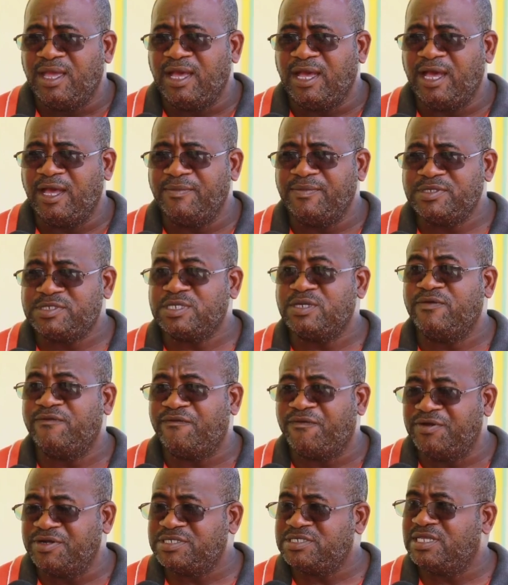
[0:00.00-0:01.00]
Um, it's
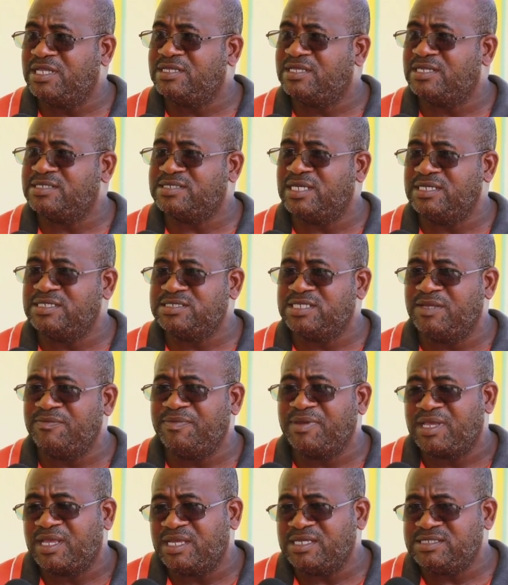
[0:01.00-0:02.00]
unfortunate, as I
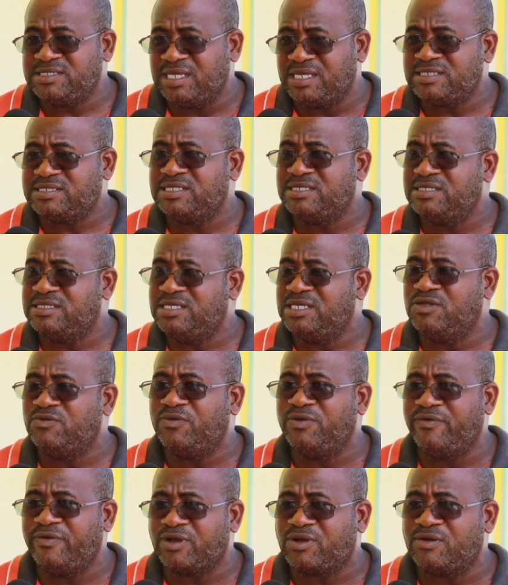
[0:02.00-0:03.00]
said, because yes, indeed,
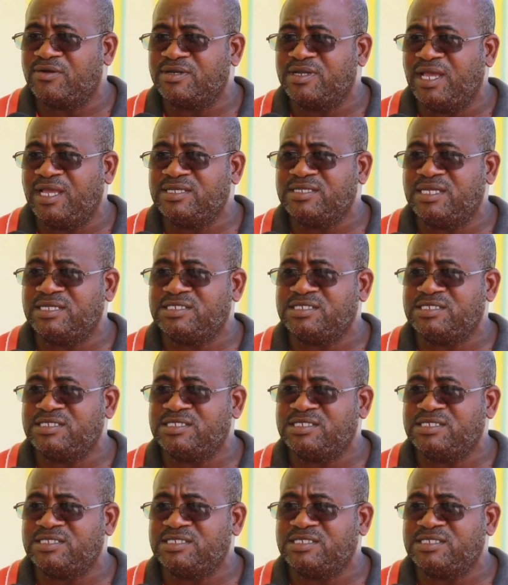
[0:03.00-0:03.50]
we recognize